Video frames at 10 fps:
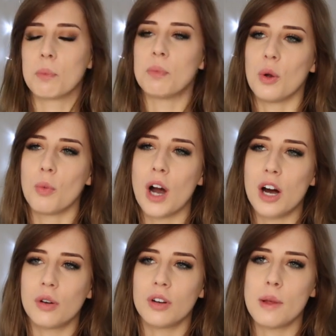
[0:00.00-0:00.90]
but
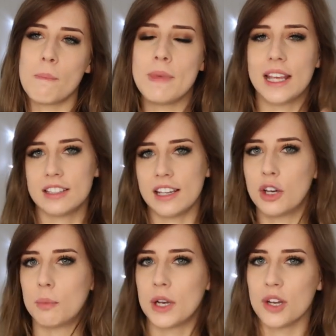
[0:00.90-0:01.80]
while mixing it
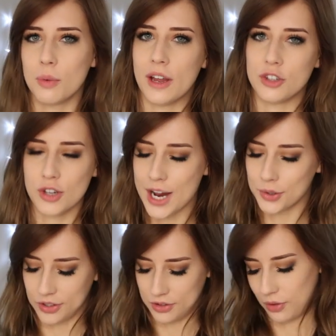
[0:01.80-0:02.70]
up and not wearing
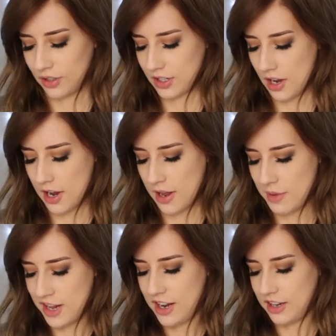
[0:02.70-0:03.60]
trousers all the time.
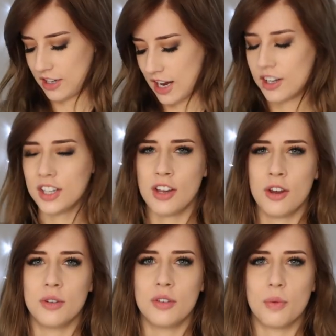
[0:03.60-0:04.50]
And I
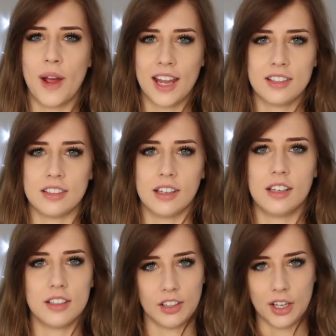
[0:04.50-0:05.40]
don't wear skirts.